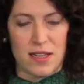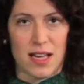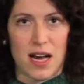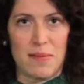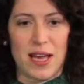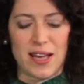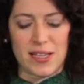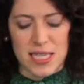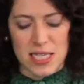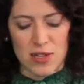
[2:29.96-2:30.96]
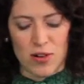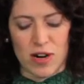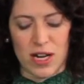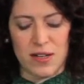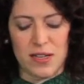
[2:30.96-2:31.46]
"Coming," says
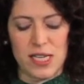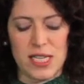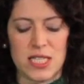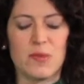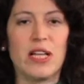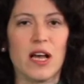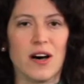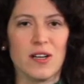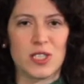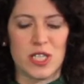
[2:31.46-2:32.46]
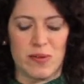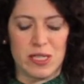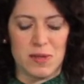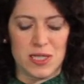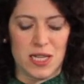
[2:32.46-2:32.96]
Laura. "Sweetheart," she
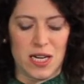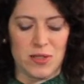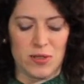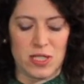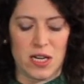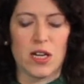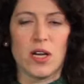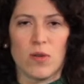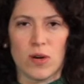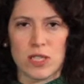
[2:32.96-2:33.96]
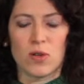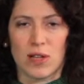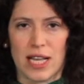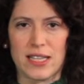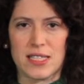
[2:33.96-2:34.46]
whispers to her daughter, "we'll talk
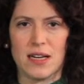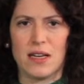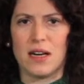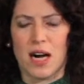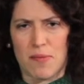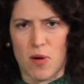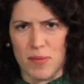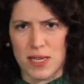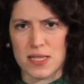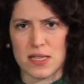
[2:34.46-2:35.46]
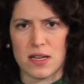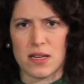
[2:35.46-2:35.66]
later, I promise.